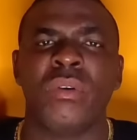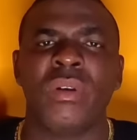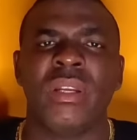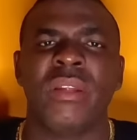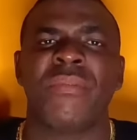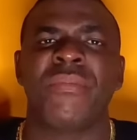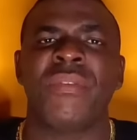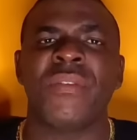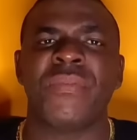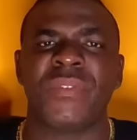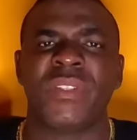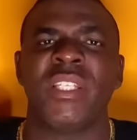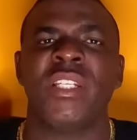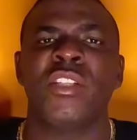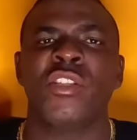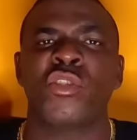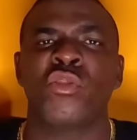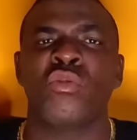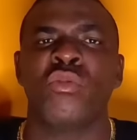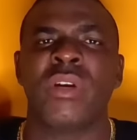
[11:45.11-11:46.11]
only
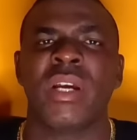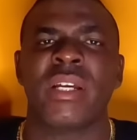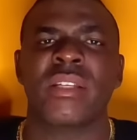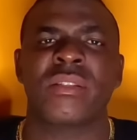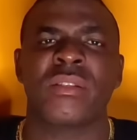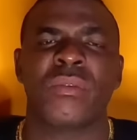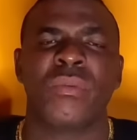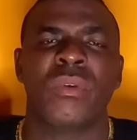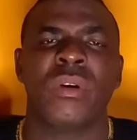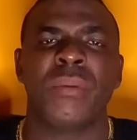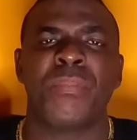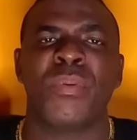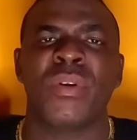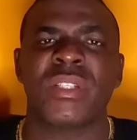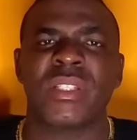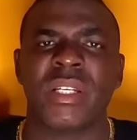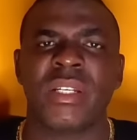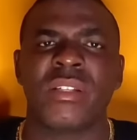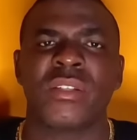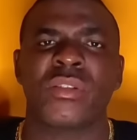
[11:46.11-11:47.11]
15 jurors were
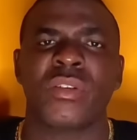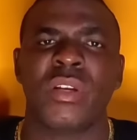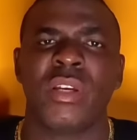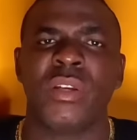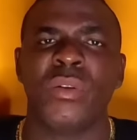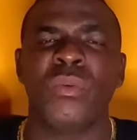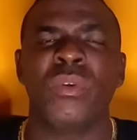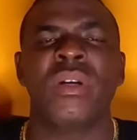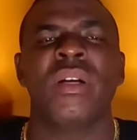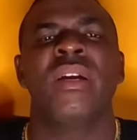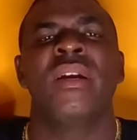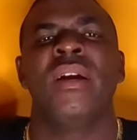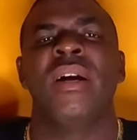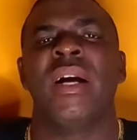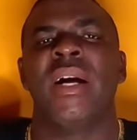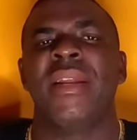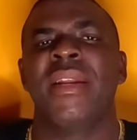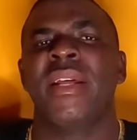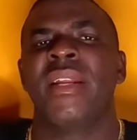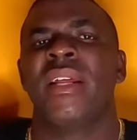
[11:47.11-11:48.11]
present. So you know,
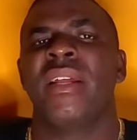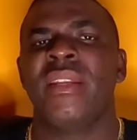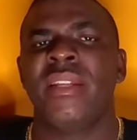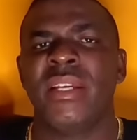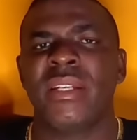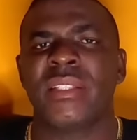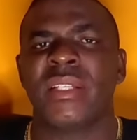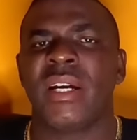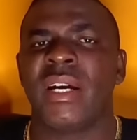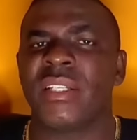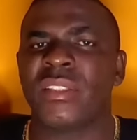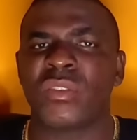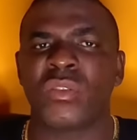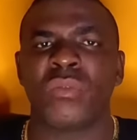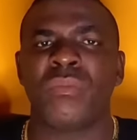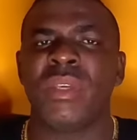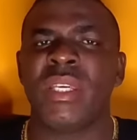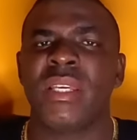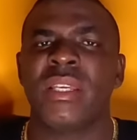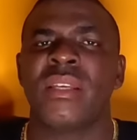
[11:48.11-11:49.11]
another date had
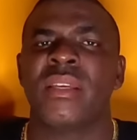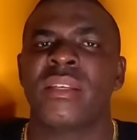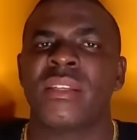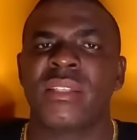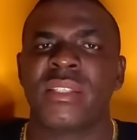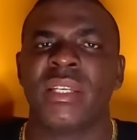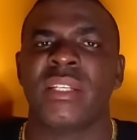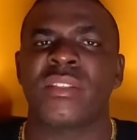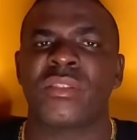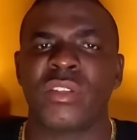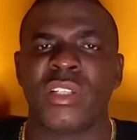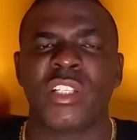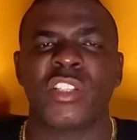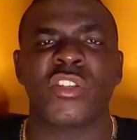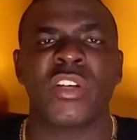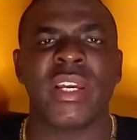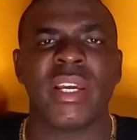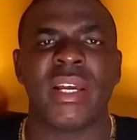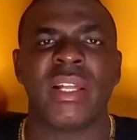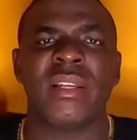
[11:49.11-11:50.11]
to be set. So the
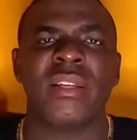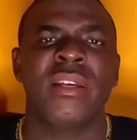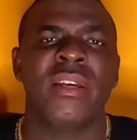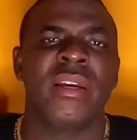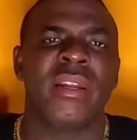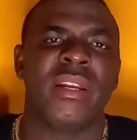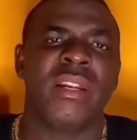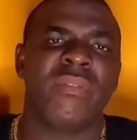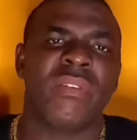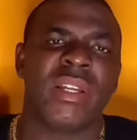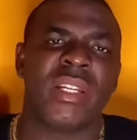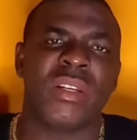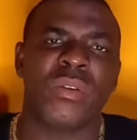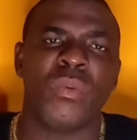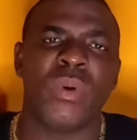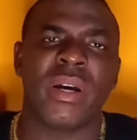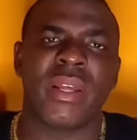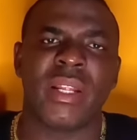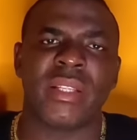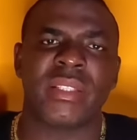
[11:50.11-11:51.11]
trial never did
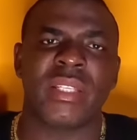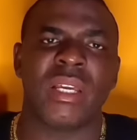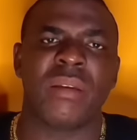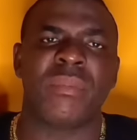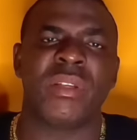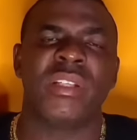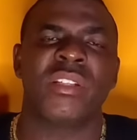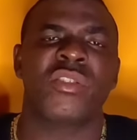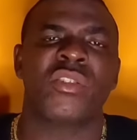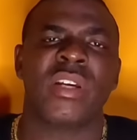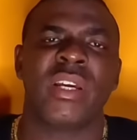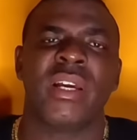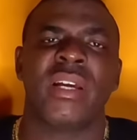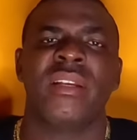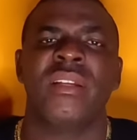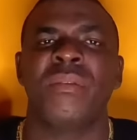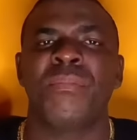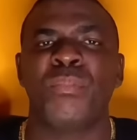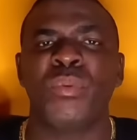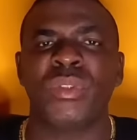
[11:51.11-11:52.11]
go on the time, but the
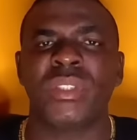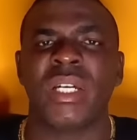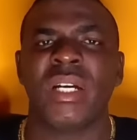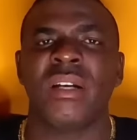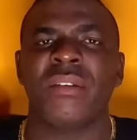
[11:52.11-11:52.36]
trial did put